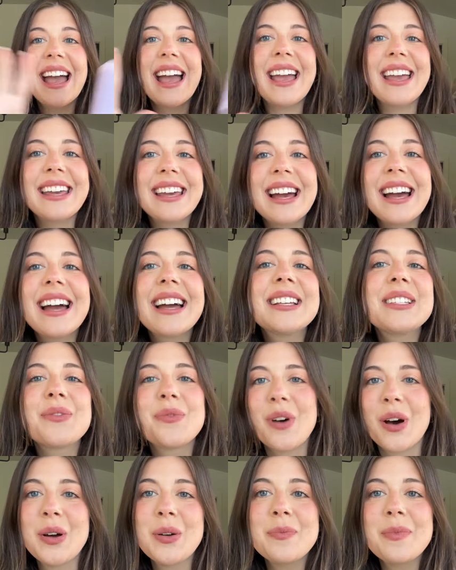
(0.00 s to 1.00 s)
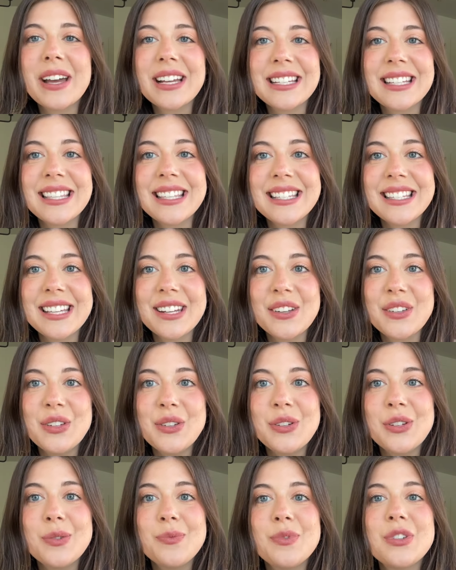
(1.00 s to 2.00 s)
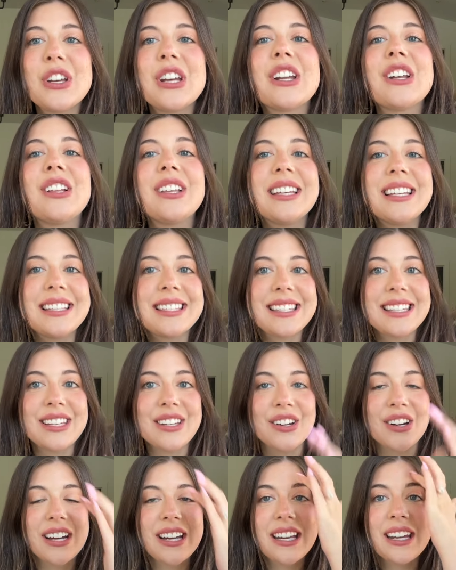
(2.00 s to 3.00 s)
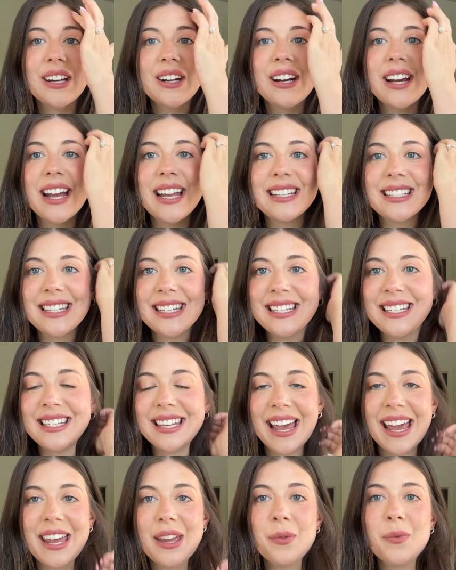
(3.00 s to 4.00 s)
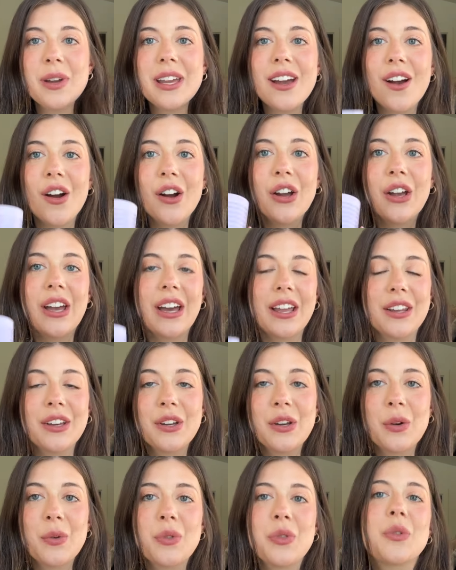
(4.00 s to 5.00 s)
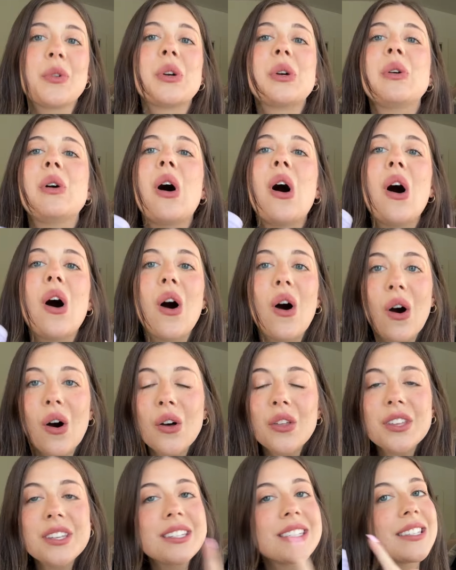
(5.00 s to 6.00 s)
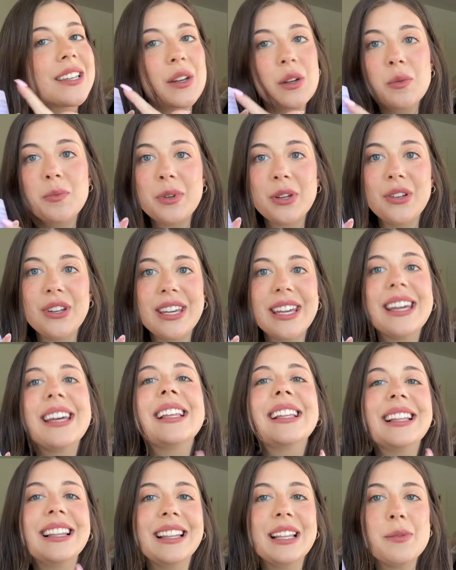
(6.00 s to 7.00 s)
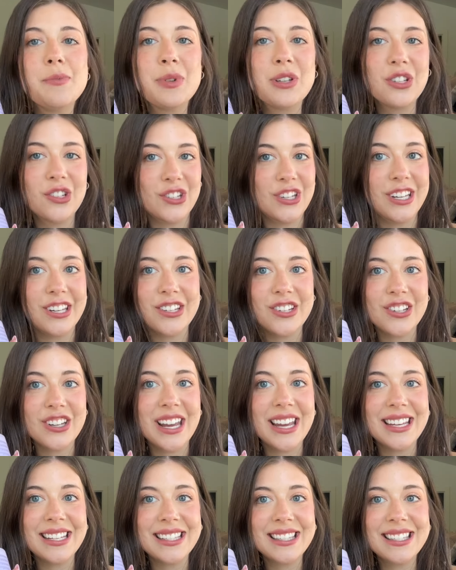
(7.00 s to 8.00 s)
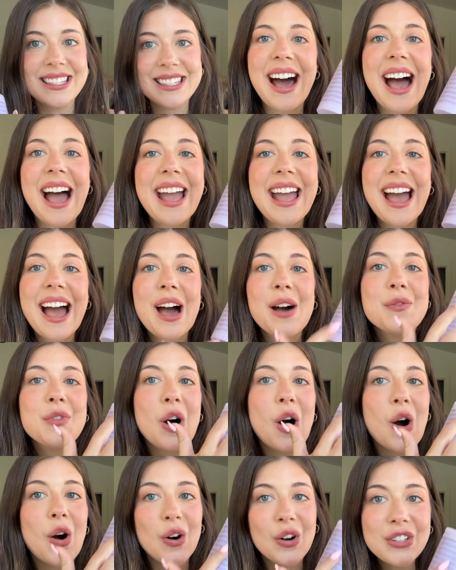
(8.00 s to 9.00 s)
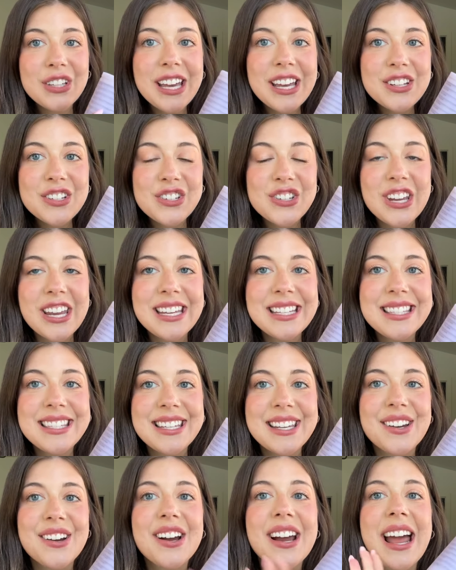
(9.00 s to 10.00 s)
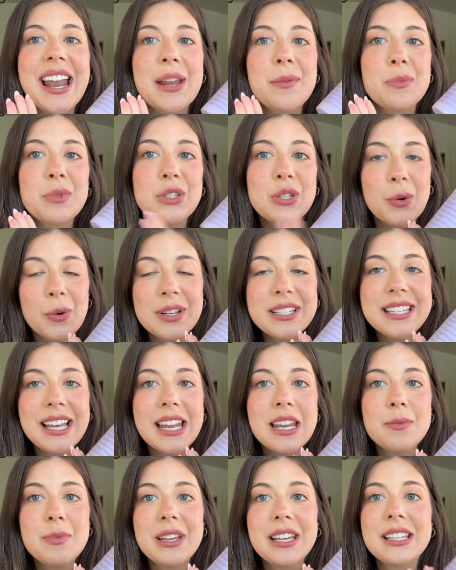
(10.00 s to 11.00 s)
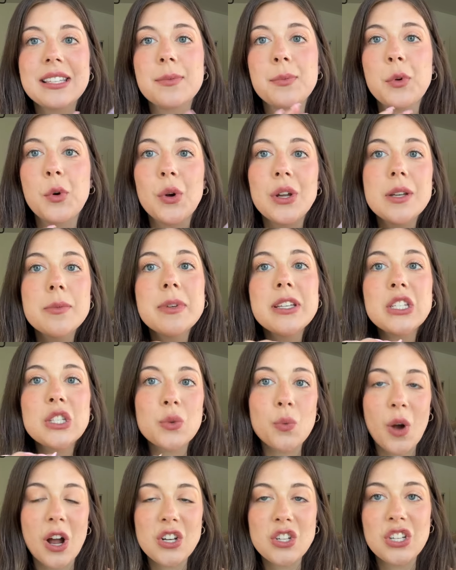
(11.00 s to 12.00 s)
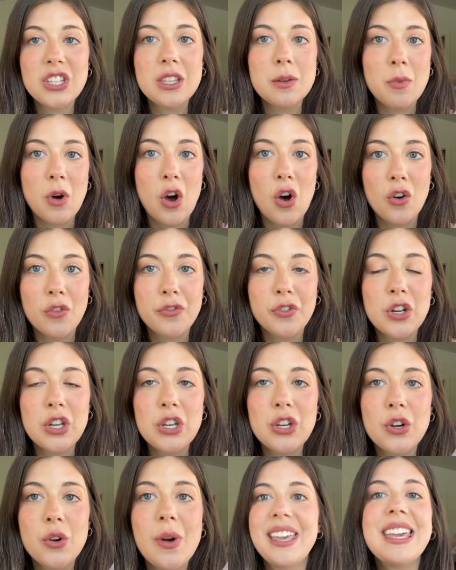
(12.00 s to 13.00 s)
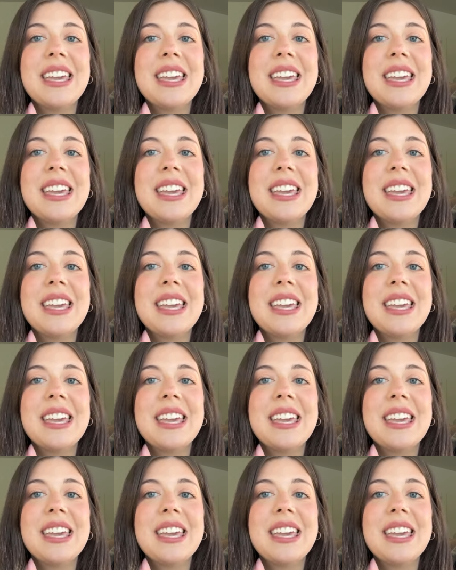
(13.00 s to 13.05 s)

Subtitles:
Hey guys, welcome back to the Subtl YouTube channel. It's Keira here, and today we are gonna go through all the Subtl Beauty lip and cheek shades. I have all 9 shades here, and I'm so excited because I'm going to be swatching them all for you.